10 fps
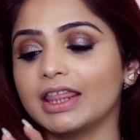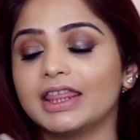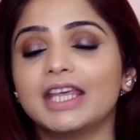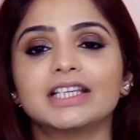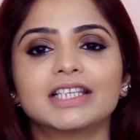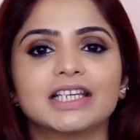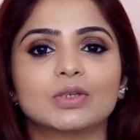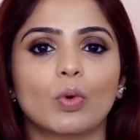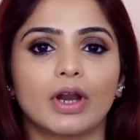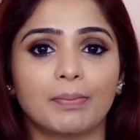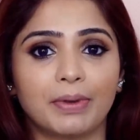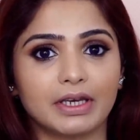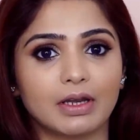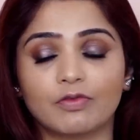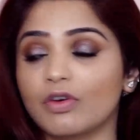this is what I
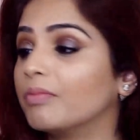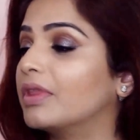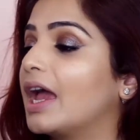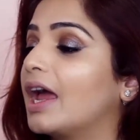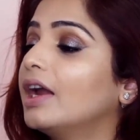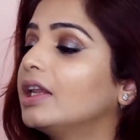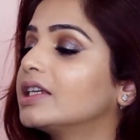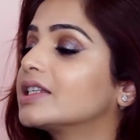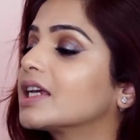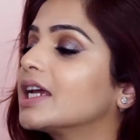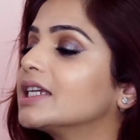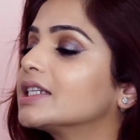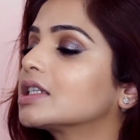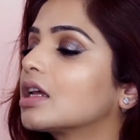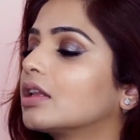picked up from there. This
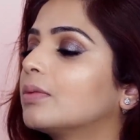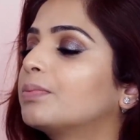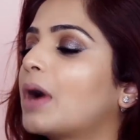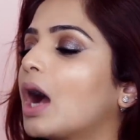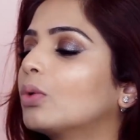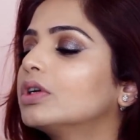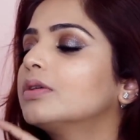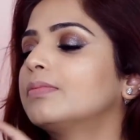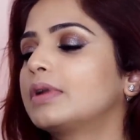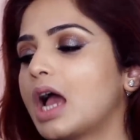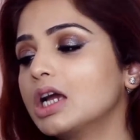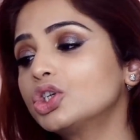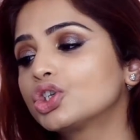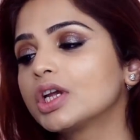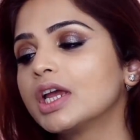says the powder
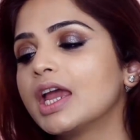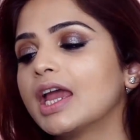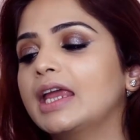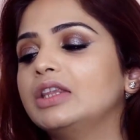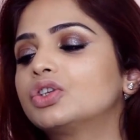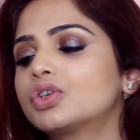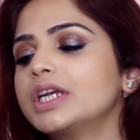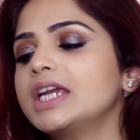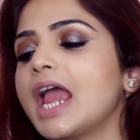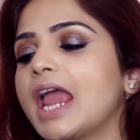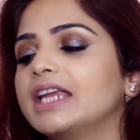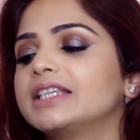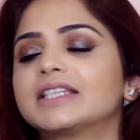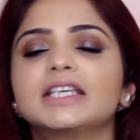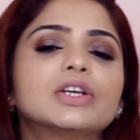blush in
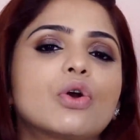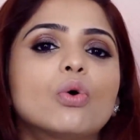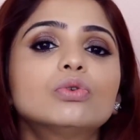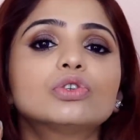380,